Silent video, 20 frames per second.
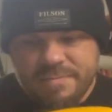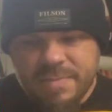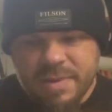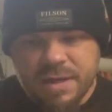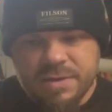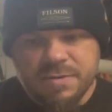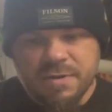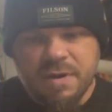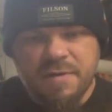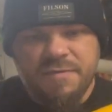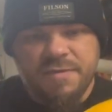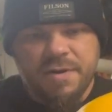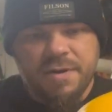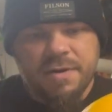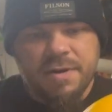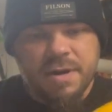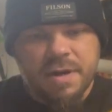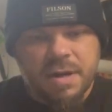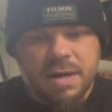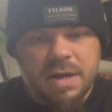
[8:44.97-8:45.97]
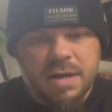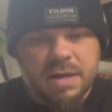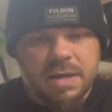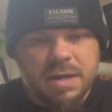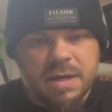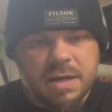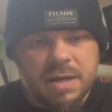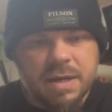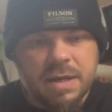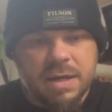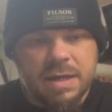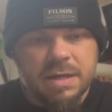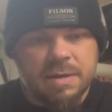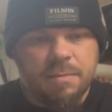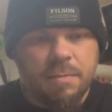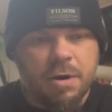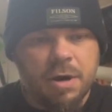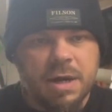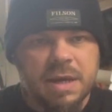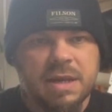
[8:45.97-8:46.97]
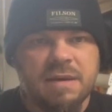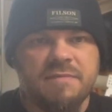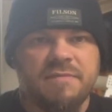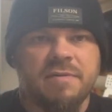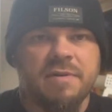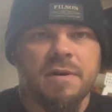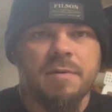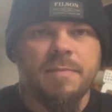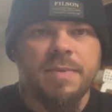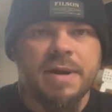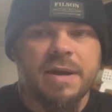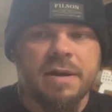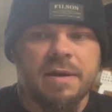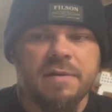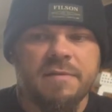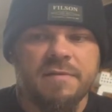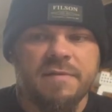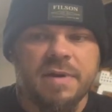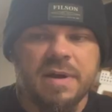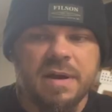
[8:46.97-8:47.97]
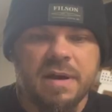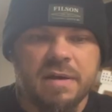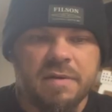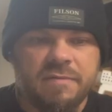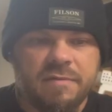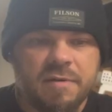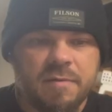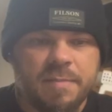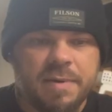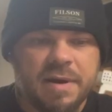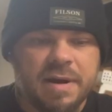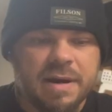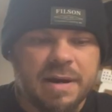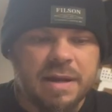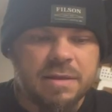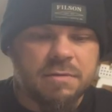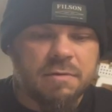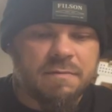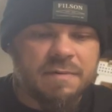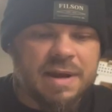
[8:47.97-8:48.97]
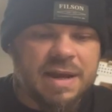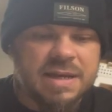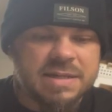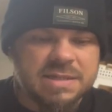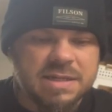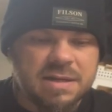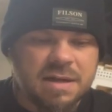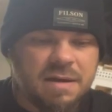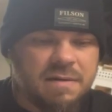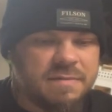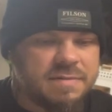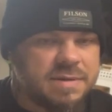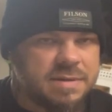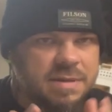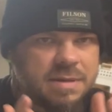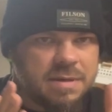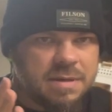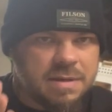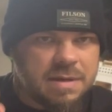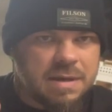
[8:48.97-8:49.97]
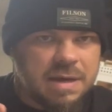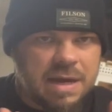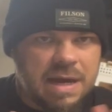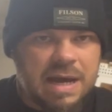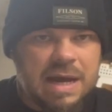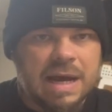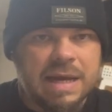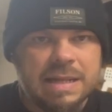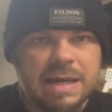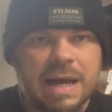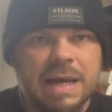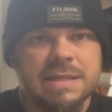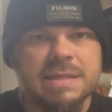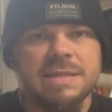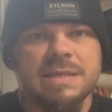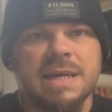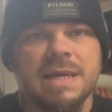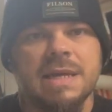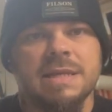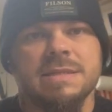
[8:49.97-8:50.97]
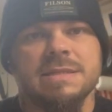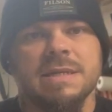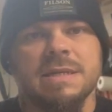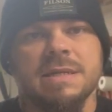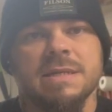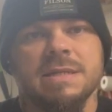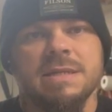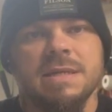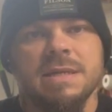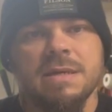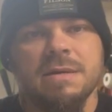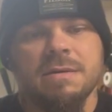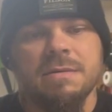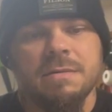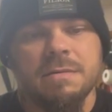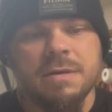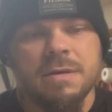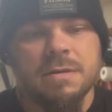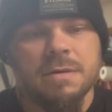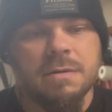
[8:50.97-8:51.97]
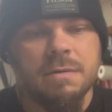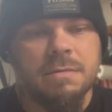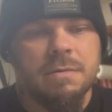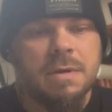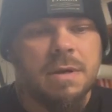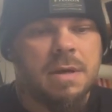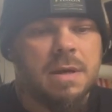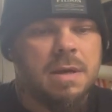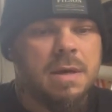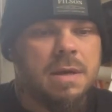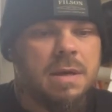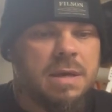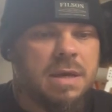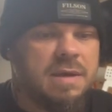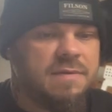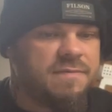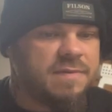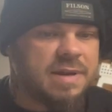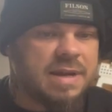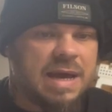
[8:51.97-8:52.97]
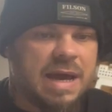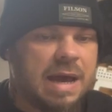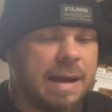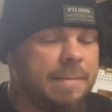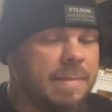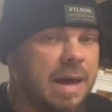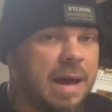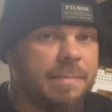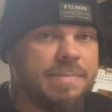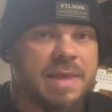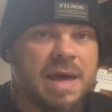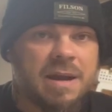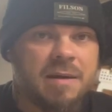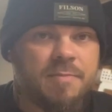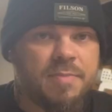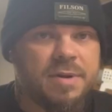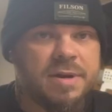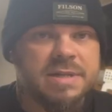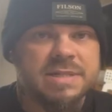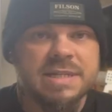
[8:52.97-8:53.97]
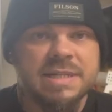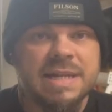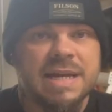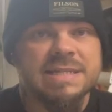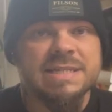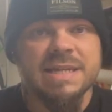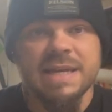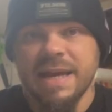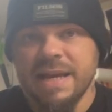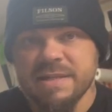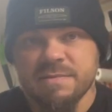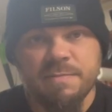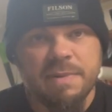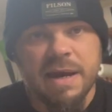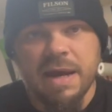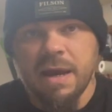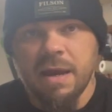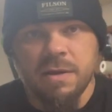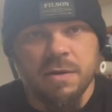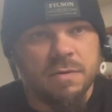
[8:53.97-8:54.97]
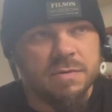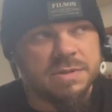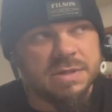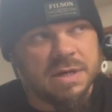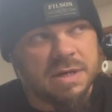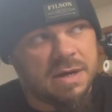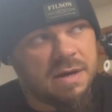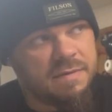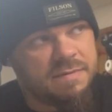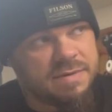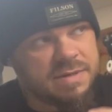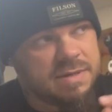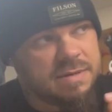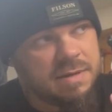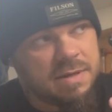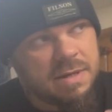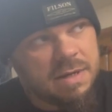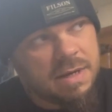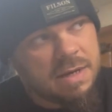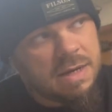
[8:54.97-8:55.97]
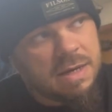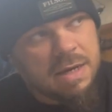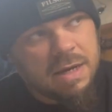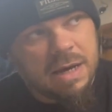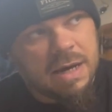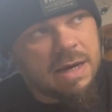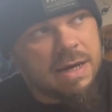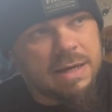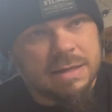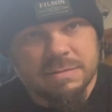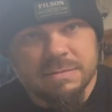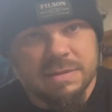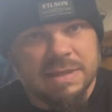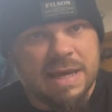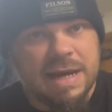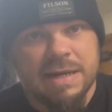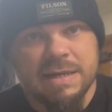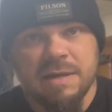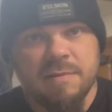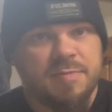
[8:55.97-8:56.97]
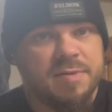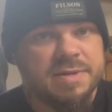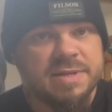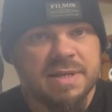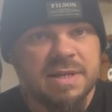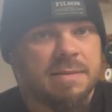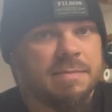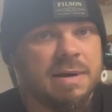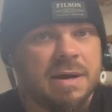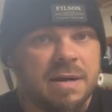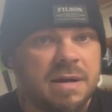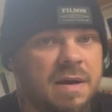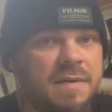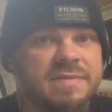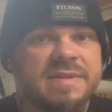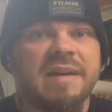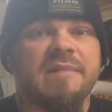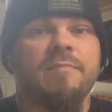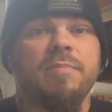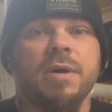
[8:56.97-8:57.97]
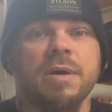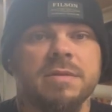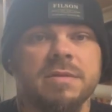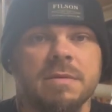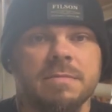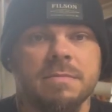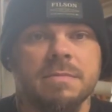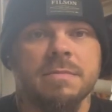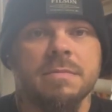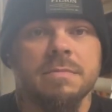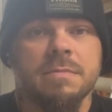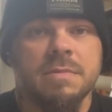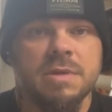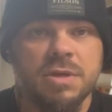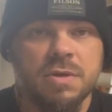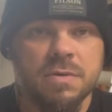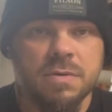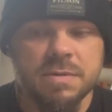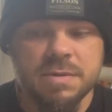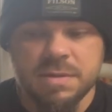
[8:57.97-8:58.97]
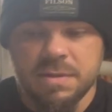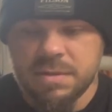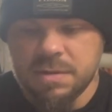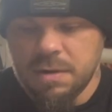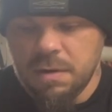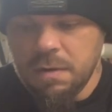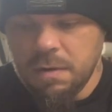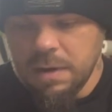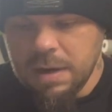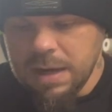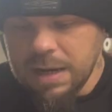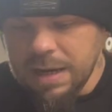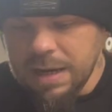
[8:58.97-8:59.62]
So if you're in the market for a pair of Cleto Reyes gloves, I'd say it's a good deal. You know, even I'm not a person that's against buying used gloves. 90% of my gloves, I bought them used. So